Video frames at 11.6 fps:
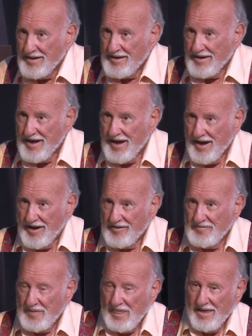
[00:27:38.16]
Now,
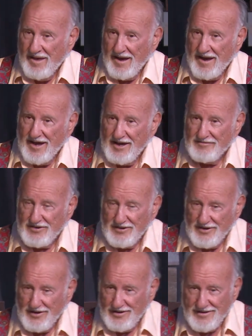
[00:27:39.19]
I have a
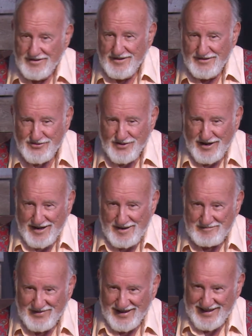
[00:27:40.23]
little trick
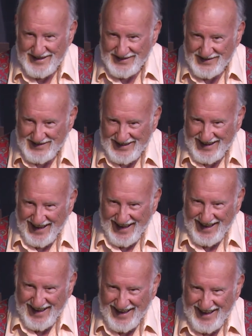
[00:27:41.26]
I'm playing on you.
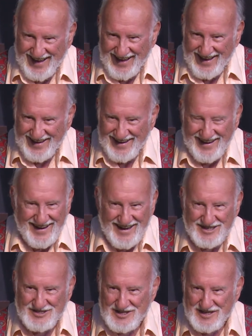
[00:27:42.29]

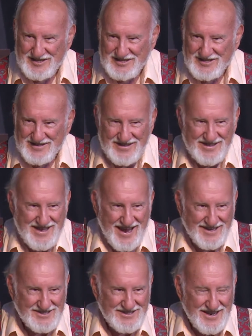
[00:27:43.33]
It says
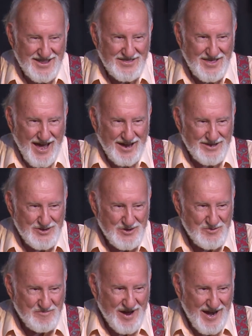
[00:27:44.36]
next, that
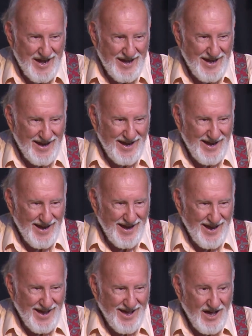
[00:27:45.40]
you may
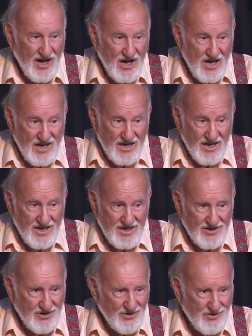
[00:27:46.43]
hunt?
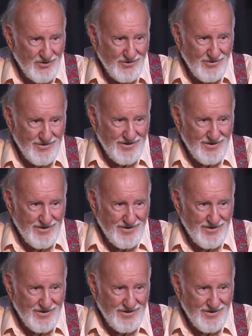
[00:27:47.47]
No.